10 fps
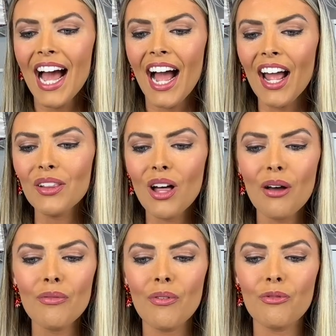I
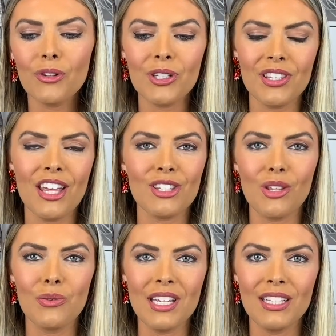love 1
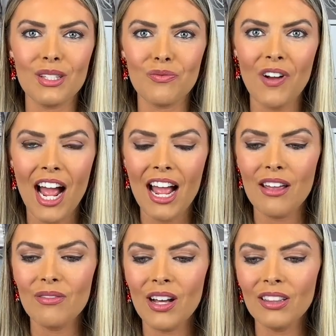Thessalonians
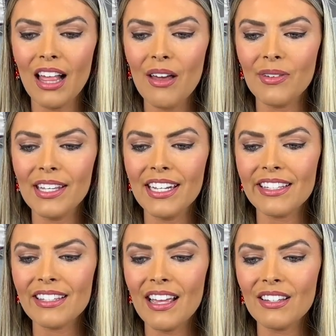5:11. It
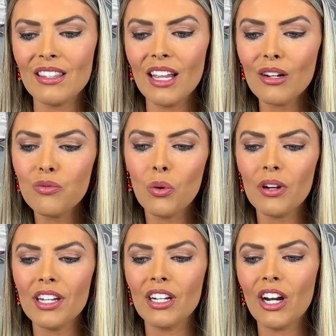says, "Therefore
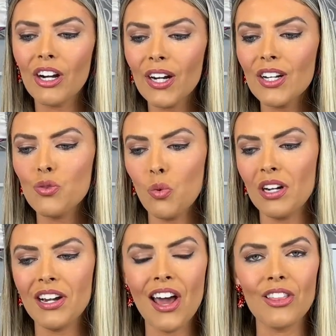encourage
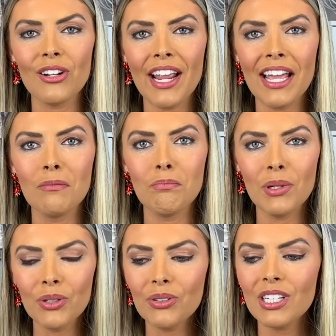one another and
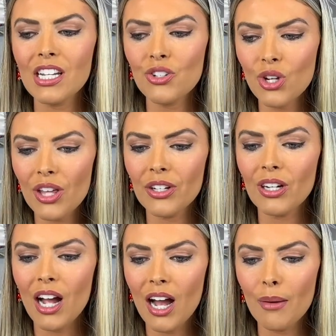build each
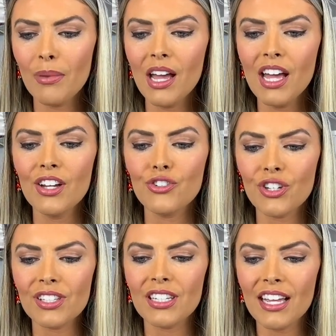other up
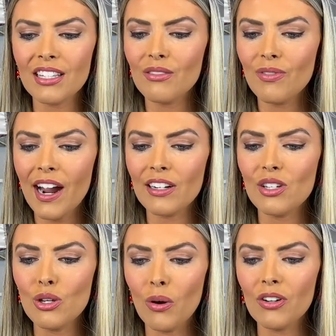just as in
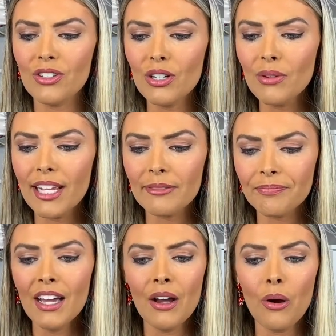fact you are doing.
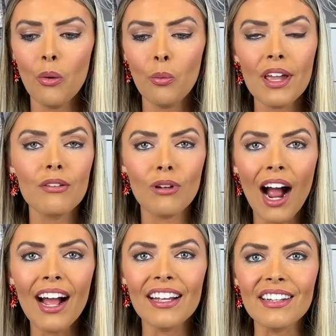We
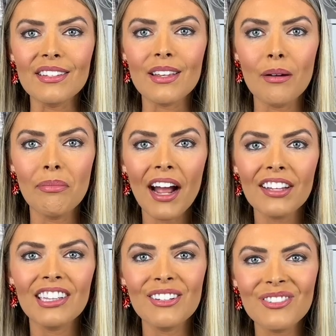rise by
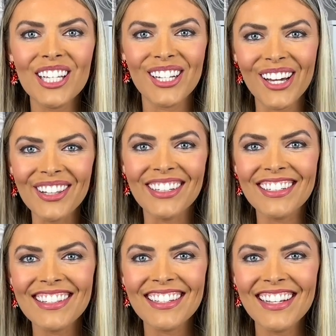lifting
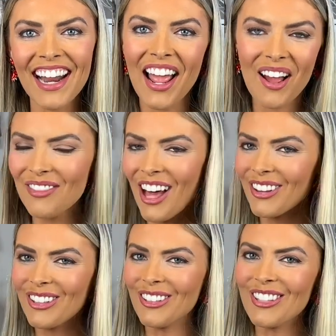others. And I have
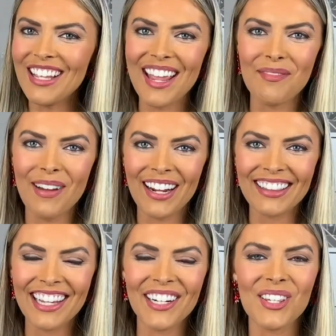that little saying back
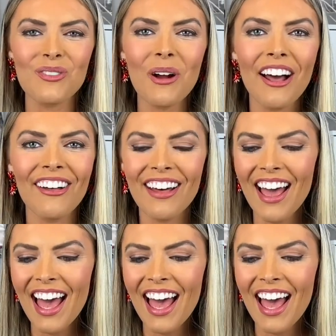there as well,